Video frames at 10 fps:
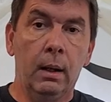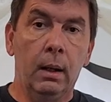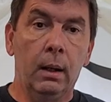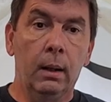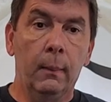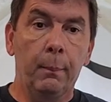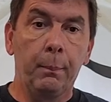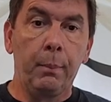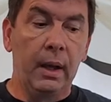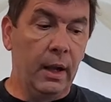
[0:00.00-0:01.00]

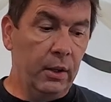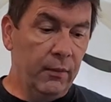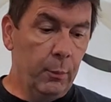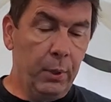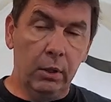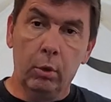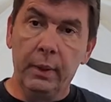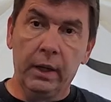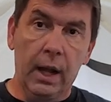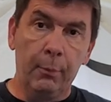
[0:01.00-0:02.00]
Um, and I'll even put a little bit
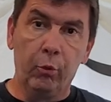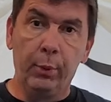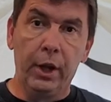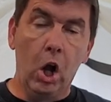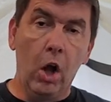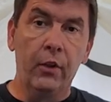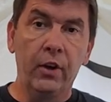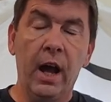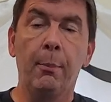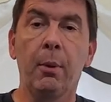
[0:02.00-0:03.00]
of copper spray on the
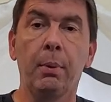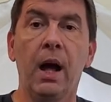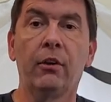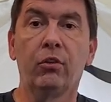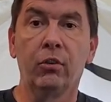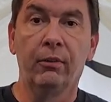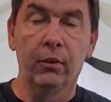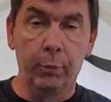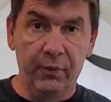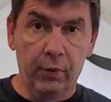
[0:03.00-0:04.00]
top of the block
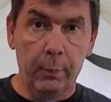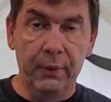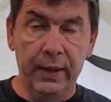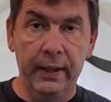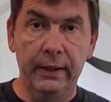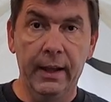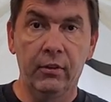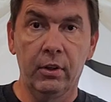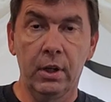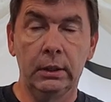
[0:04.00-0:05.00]
surface before I put the head
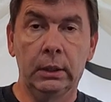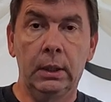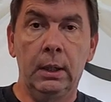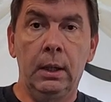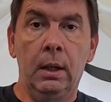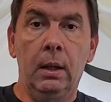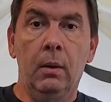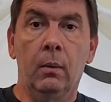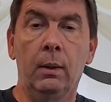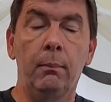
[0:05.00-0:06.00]
gasket on.
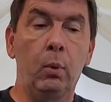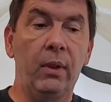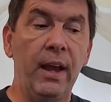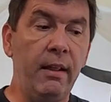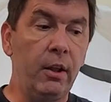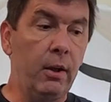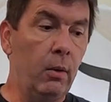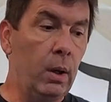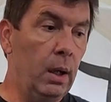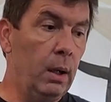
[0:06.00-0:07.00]
Well, with that
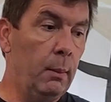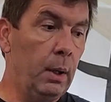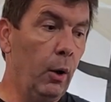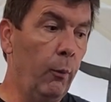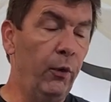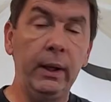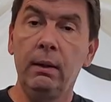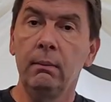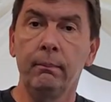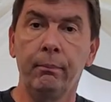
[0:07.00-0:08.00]
though, um,
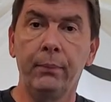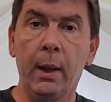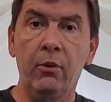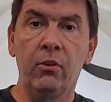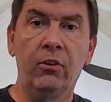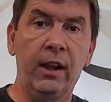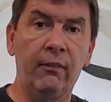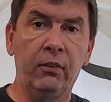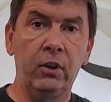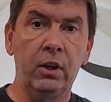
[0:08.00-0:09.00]
hopefully that was
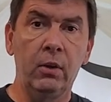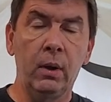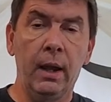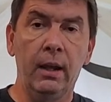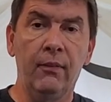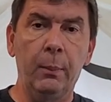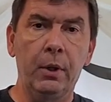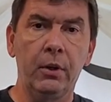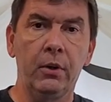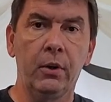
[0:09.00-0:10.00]
insightful to you. And if you're
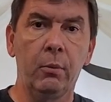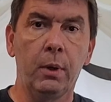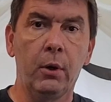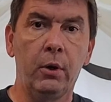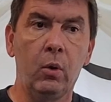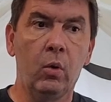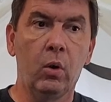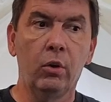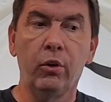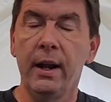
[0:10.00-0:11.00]
building your own motor
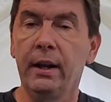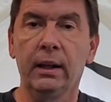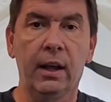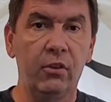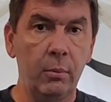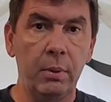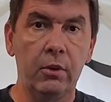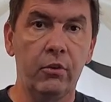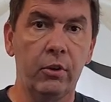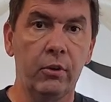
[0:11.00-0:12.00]
or trying to custom
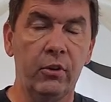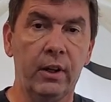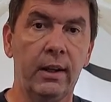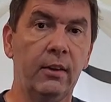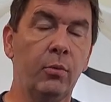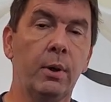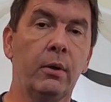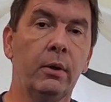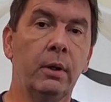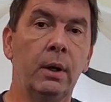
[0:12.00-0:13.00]
build your own CIH
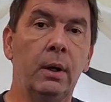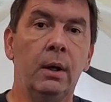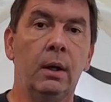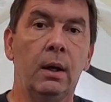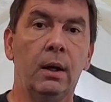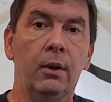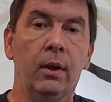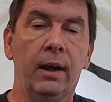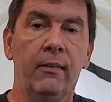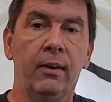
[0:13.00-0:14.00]
motor, uh, you'll
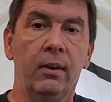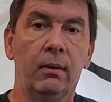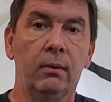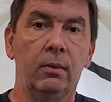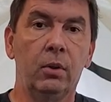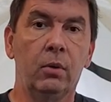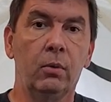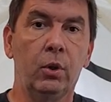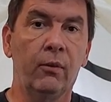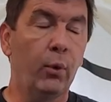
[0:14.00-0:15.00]
have a you'll
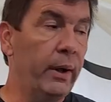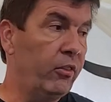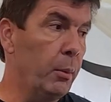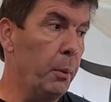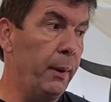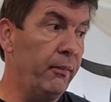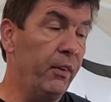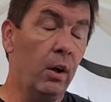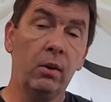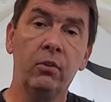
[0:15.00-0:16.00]
you'll avoid some of the
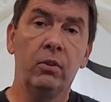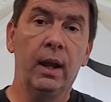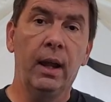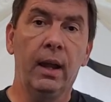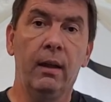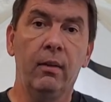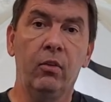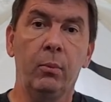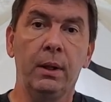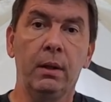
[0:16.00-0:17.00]
pitfalls, and this
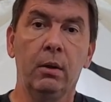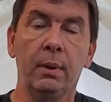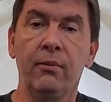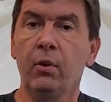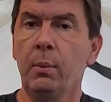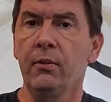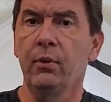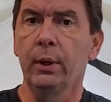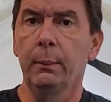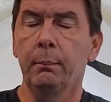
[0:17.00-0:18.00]
will be a little bit informative
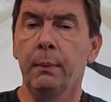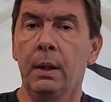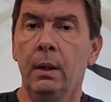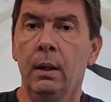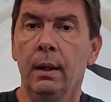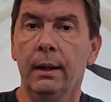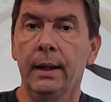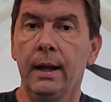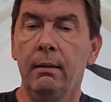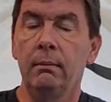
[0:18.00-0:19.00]
for you. And
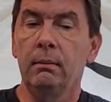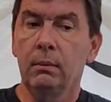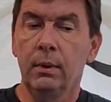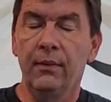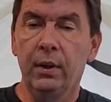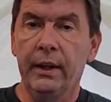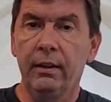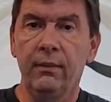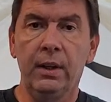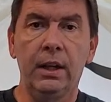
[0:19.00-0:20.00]
again, if you like
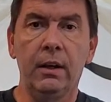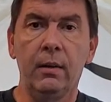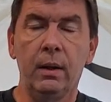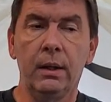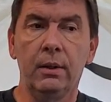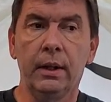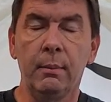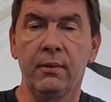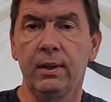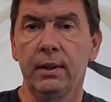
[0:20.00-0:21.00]
the video and you like
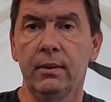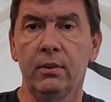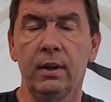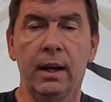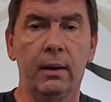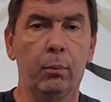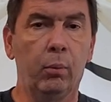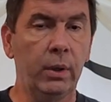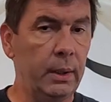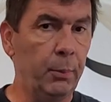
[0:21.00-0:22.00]
my videos, I'd
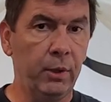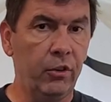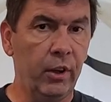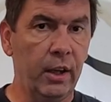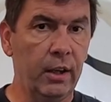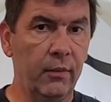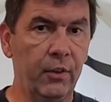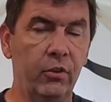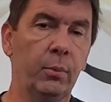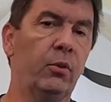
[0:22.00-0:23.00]
really appreciate it if
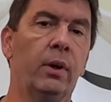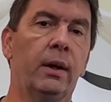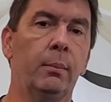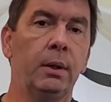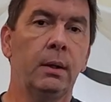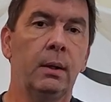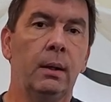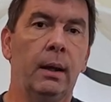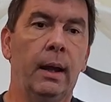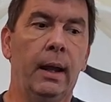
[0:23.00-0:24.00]
you subscribe
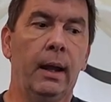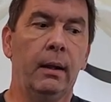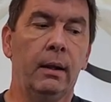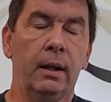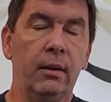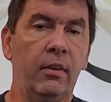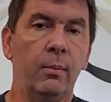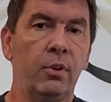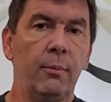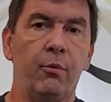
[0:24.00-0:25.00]
and uh, hit a
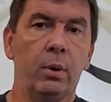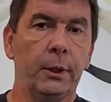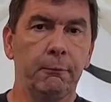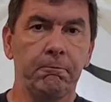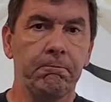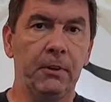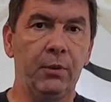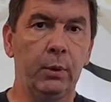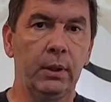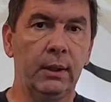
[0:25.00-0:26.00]
thumbs up for me if
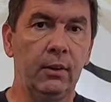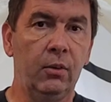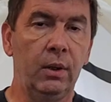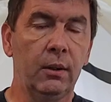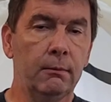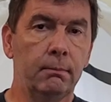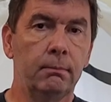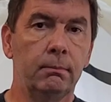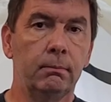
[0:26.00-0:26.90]
you really like this video.